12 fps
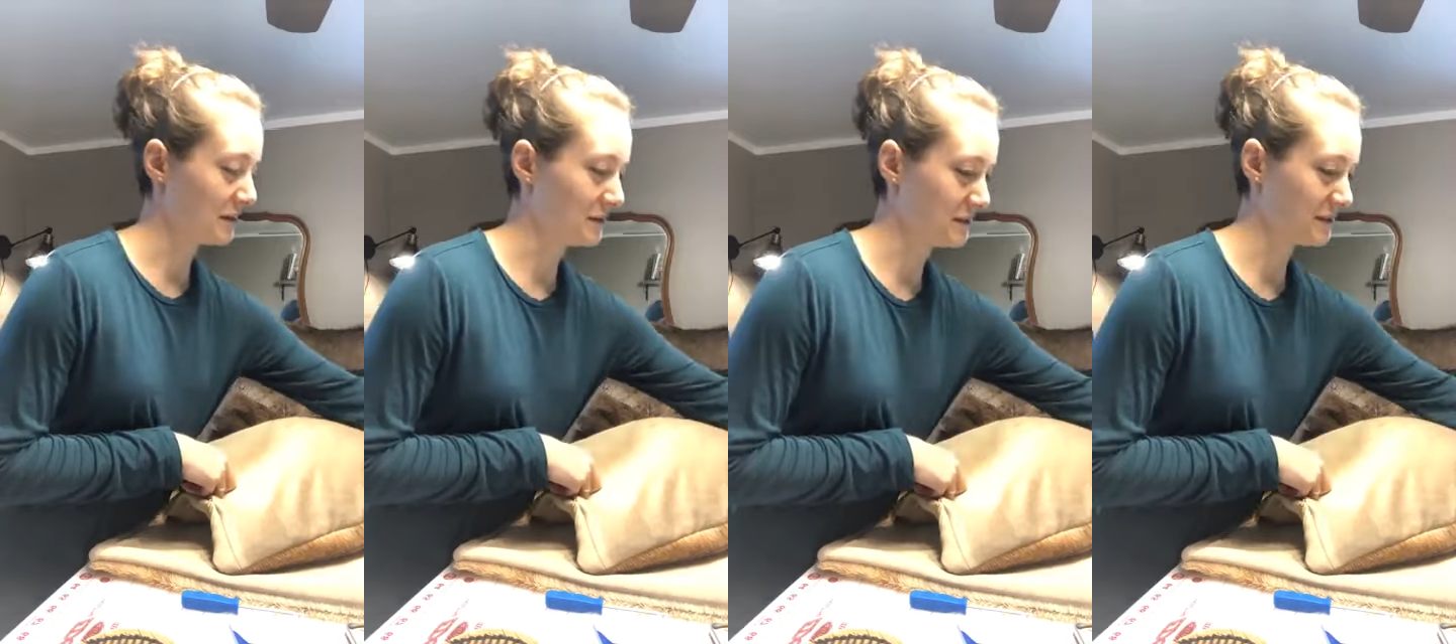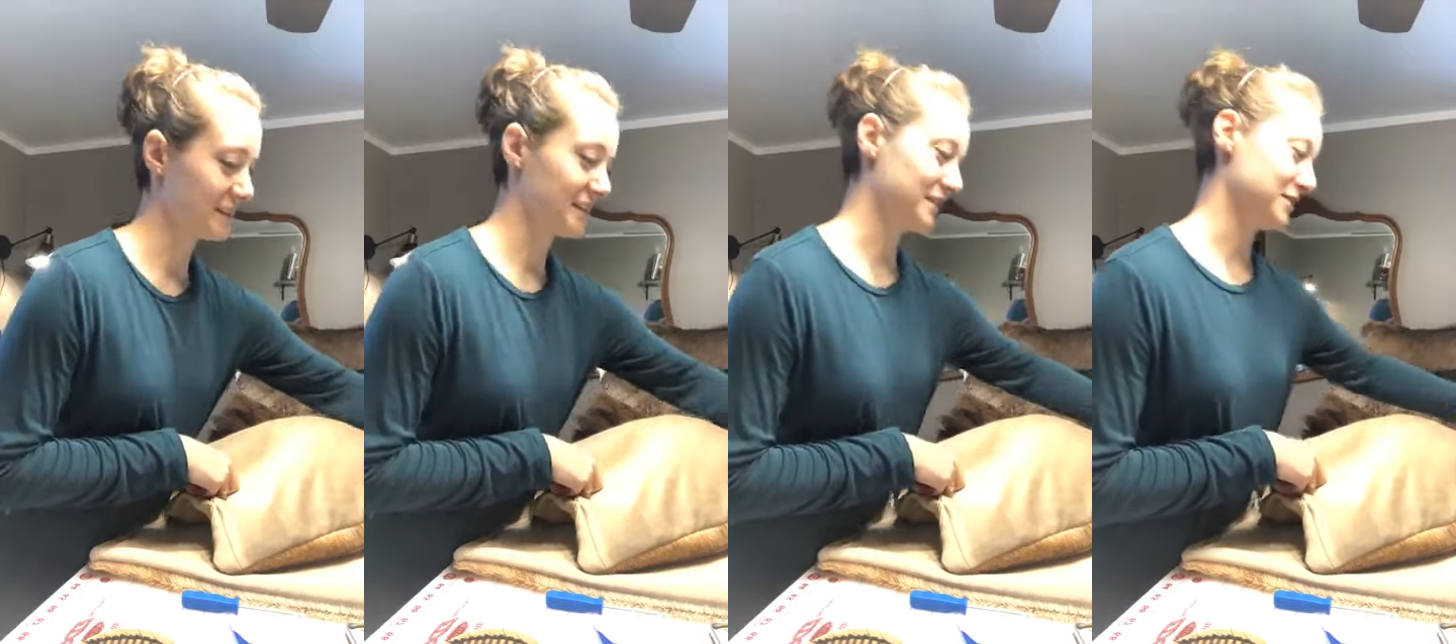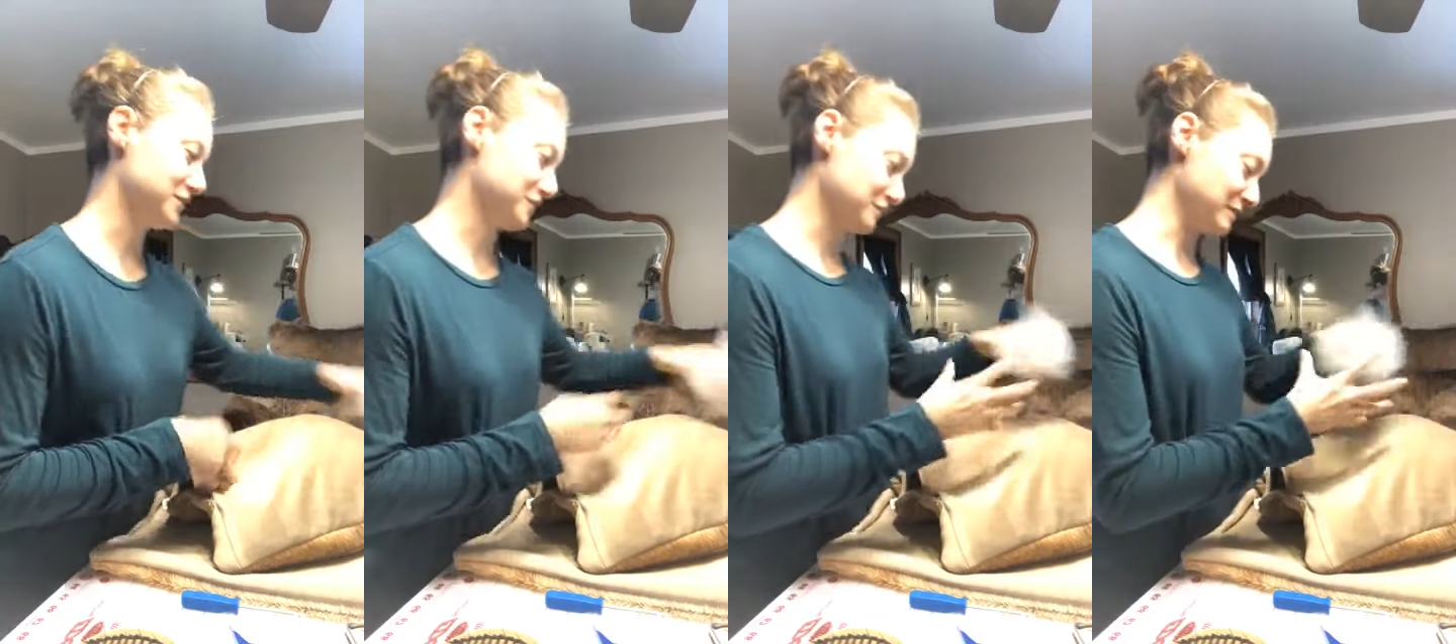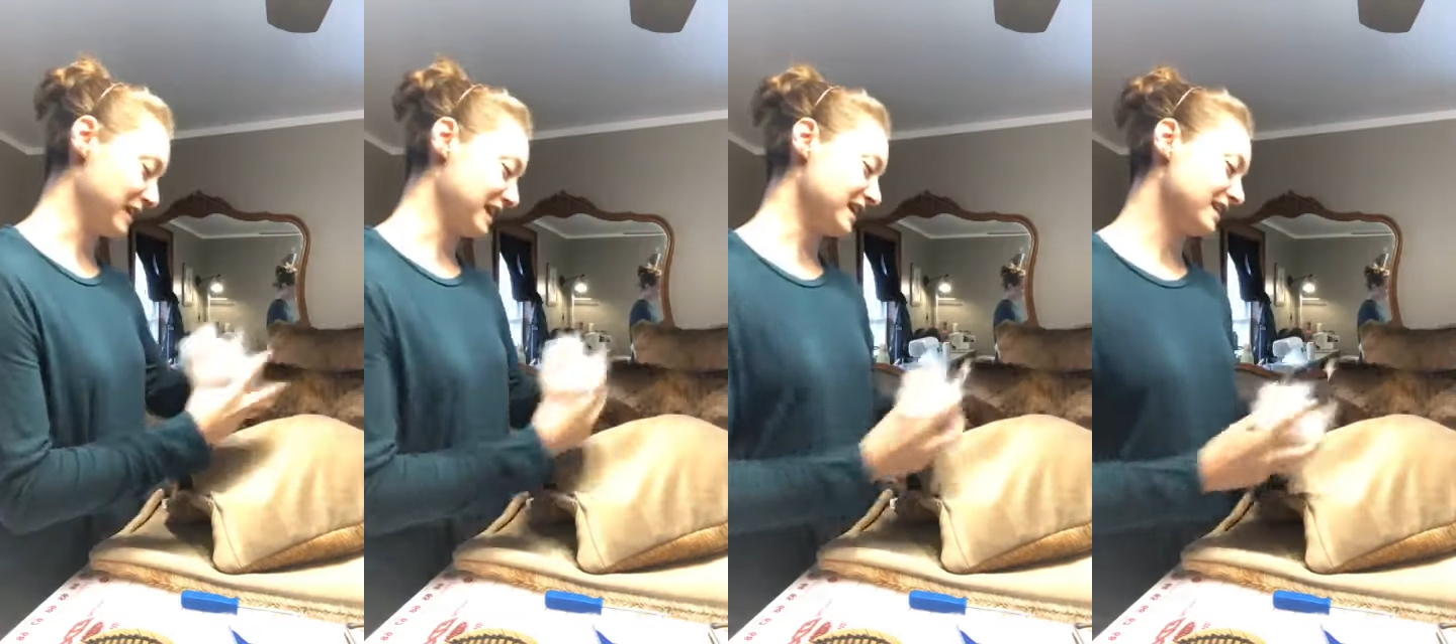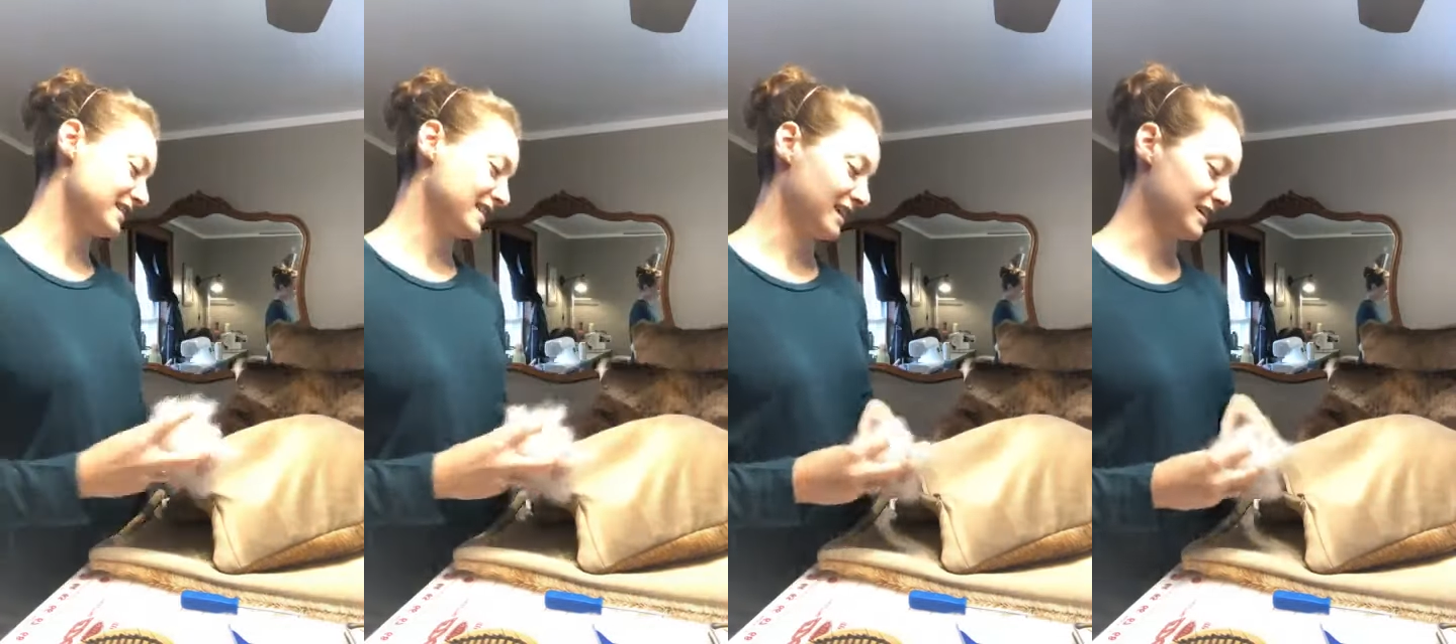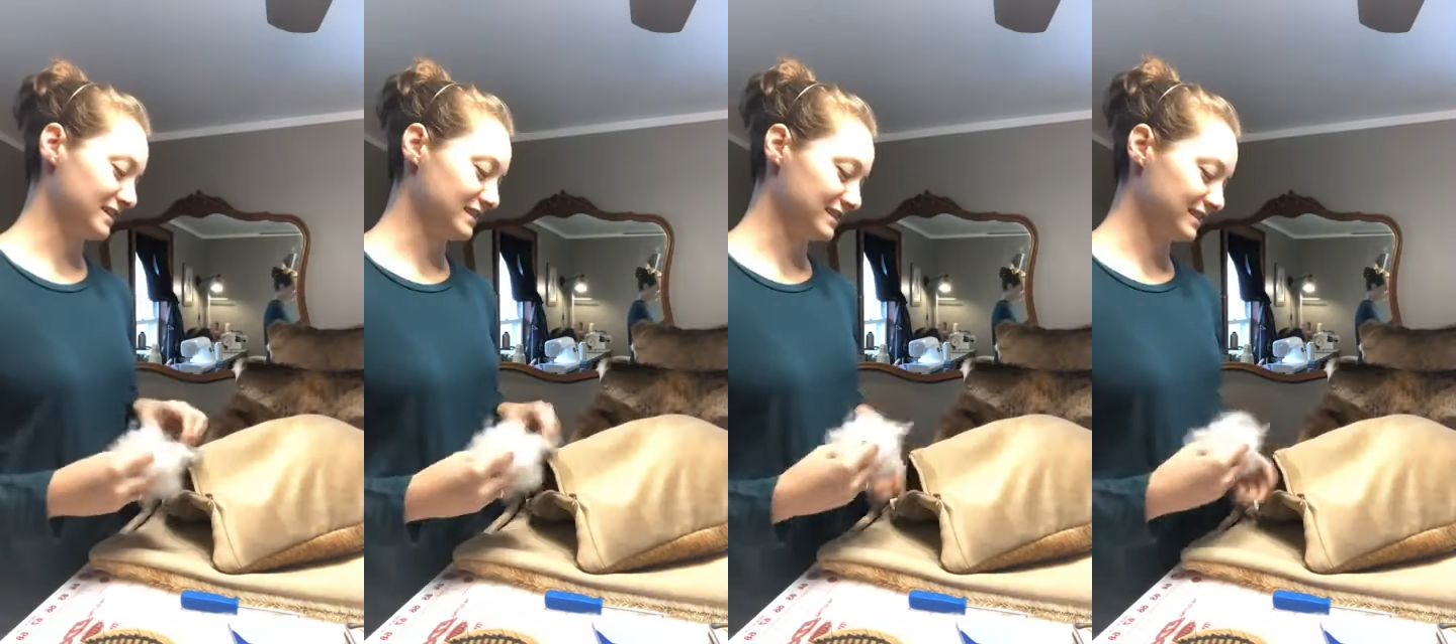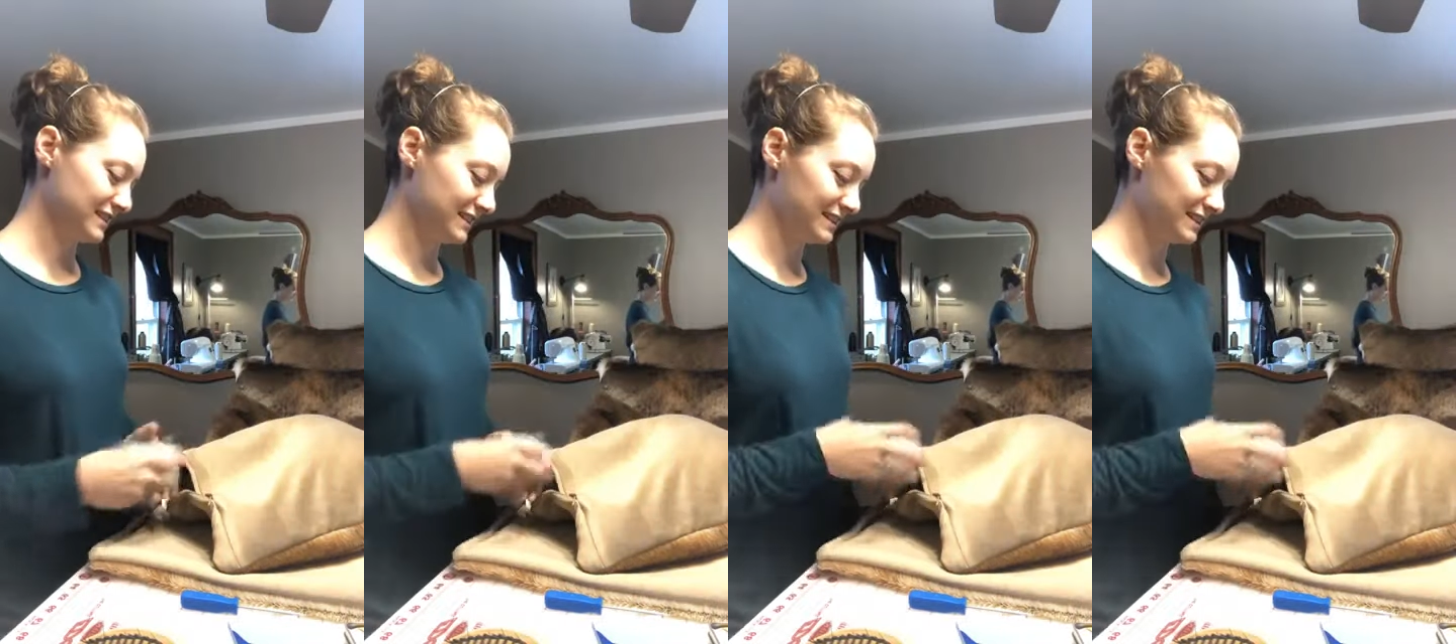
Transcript: clothes and clothes for me, and then